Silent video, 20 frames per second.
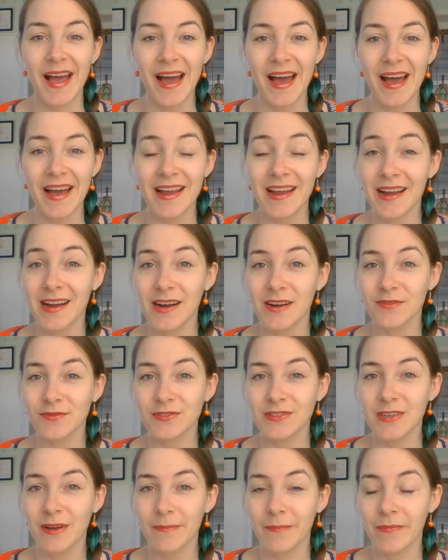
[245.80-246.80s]
I have
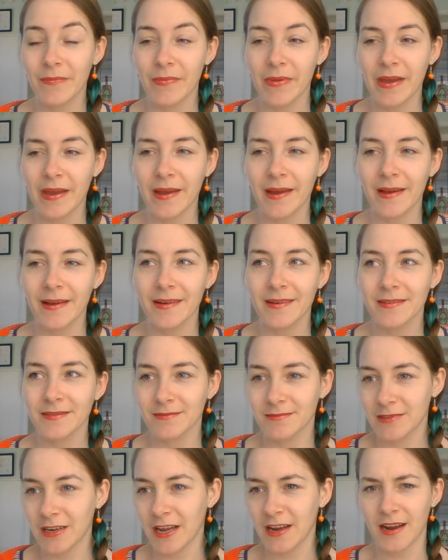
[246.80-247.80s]
something
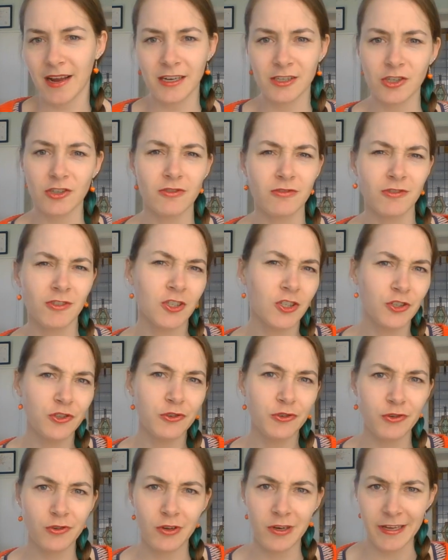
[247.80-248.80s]
that I don't
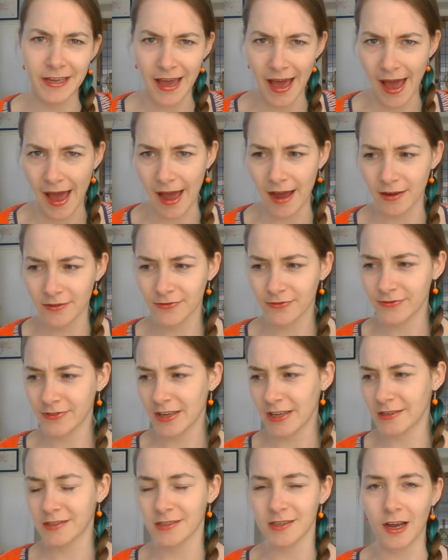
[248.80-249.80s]
usually have.
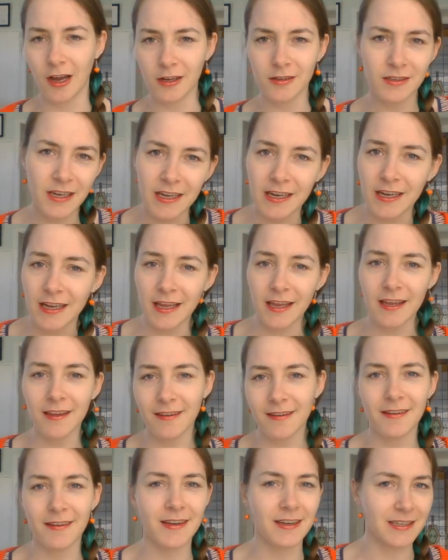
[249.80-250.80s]
It's not
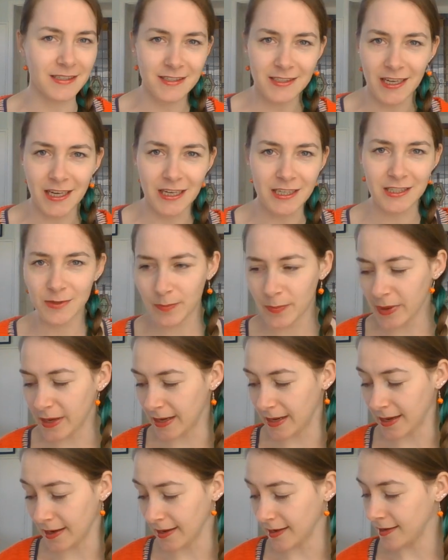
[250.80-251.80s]
knitting, it's not
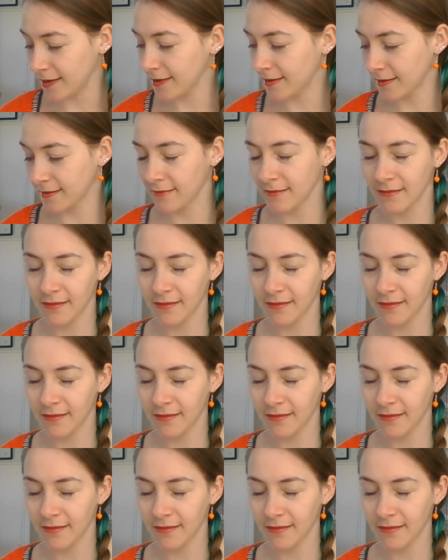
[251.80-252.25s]
spinning,